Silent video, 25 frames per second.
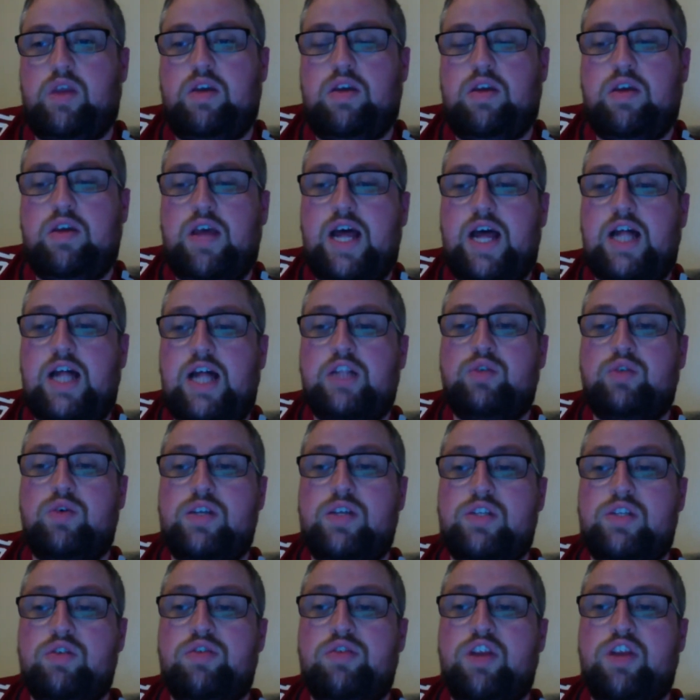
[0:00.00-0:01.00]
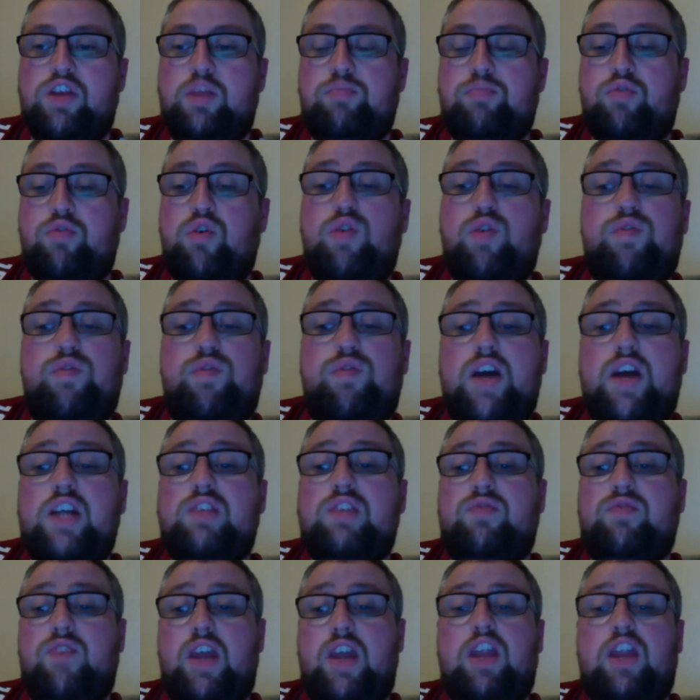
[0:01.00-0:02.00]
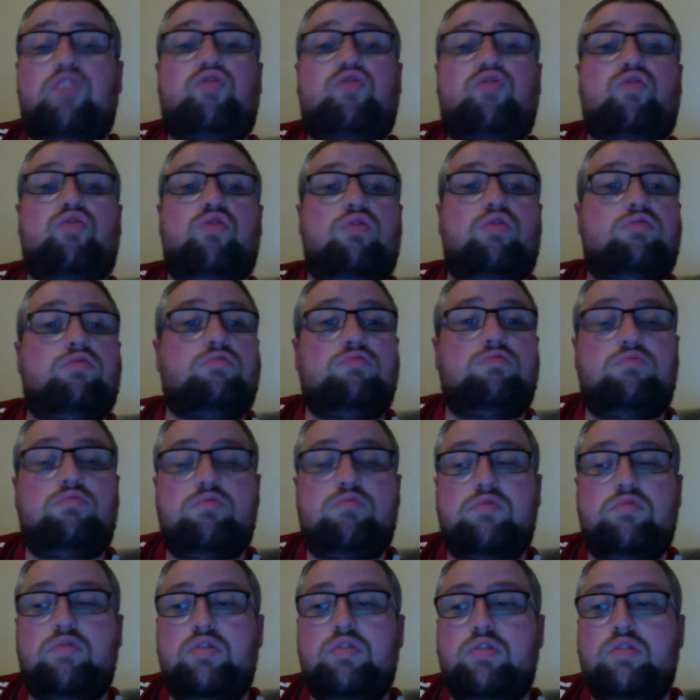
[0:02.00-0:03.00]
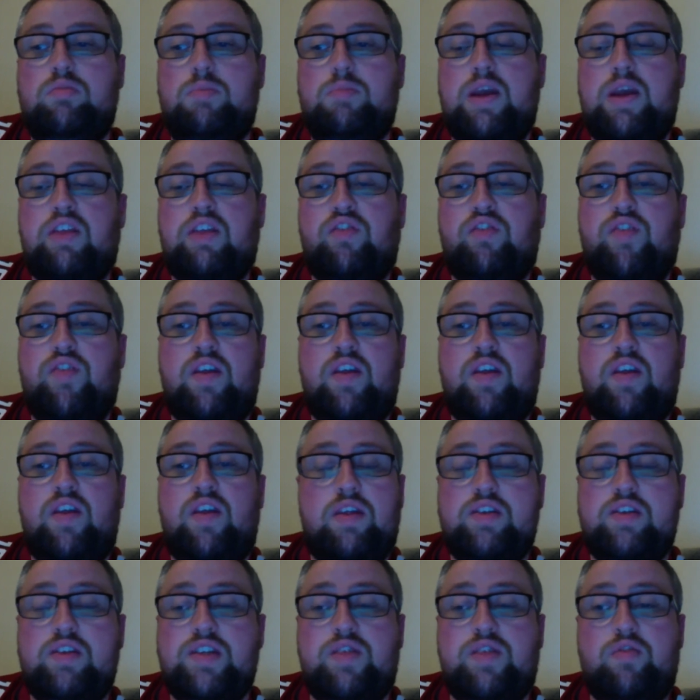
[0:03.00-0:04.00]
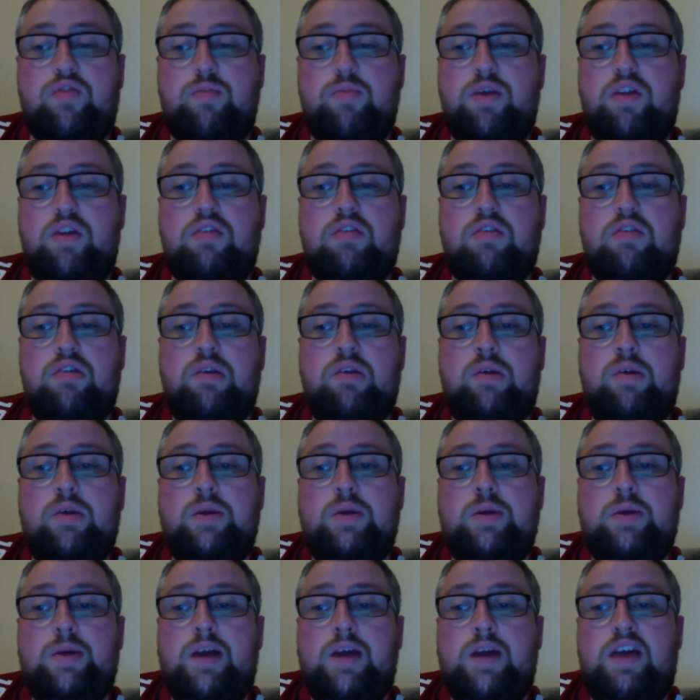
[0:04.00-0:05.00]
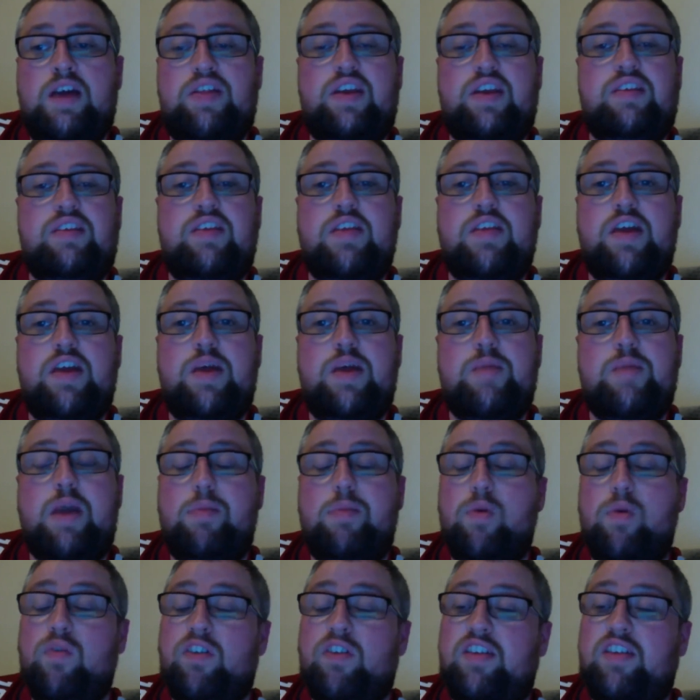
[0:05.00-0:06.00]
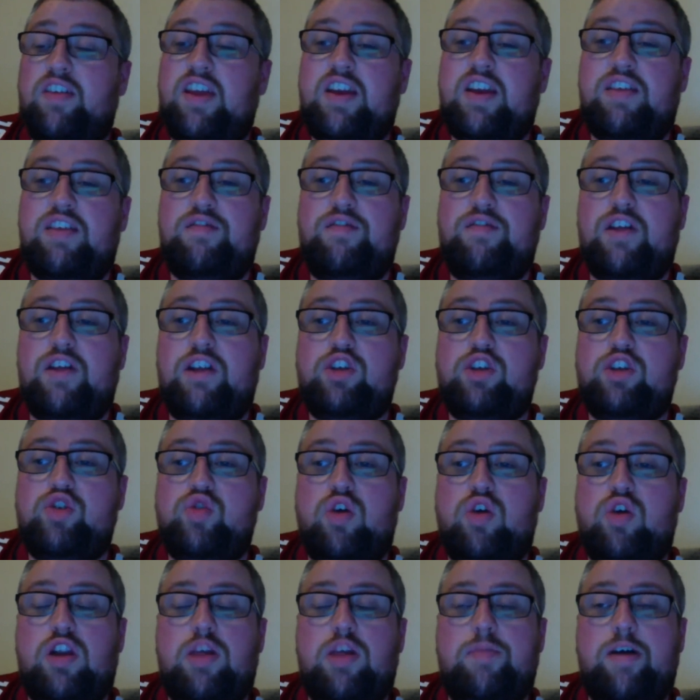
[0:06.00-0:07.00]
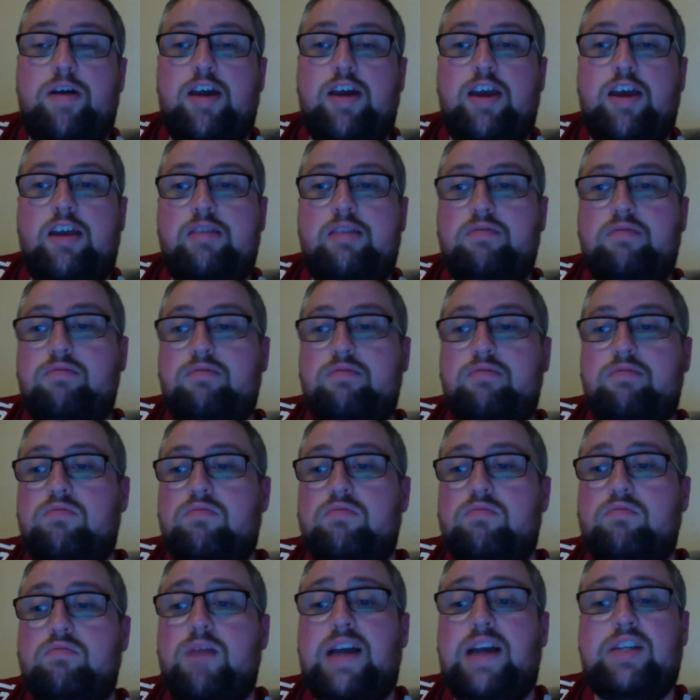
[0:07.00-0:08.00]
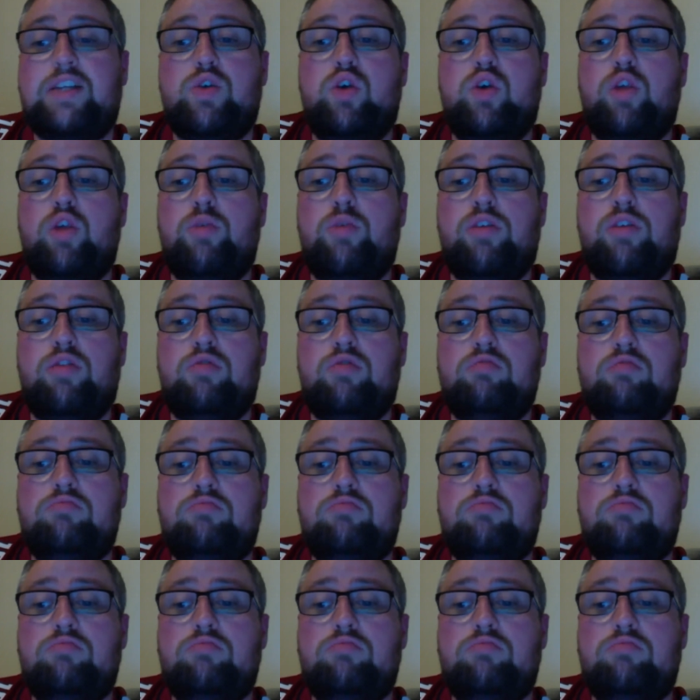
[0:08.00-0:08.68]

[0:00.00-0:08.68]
Aldo has nothing to prove. That's very true. Best featherweight there's ever been. I think that might be overtaken fairly shortly by Max Holloway, though.